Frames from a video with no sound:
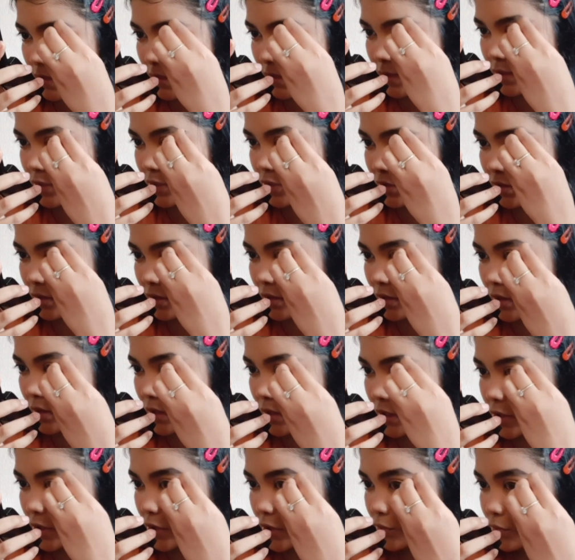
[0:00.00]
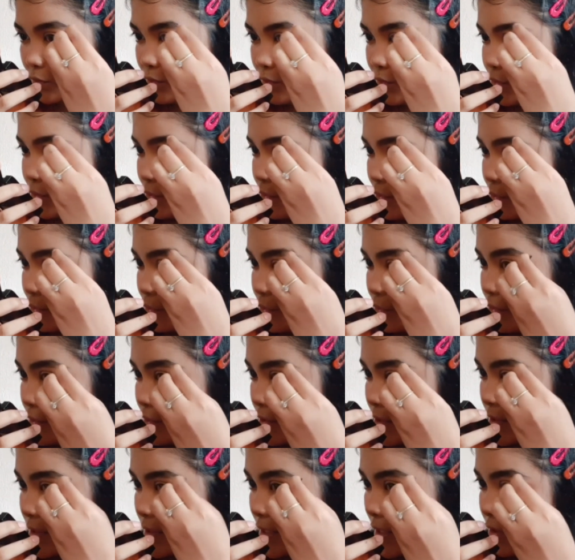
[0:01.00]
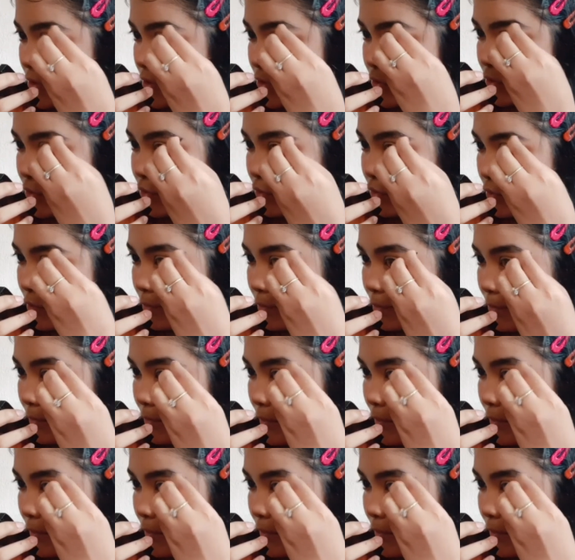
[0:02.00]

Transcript: It's generally used to set your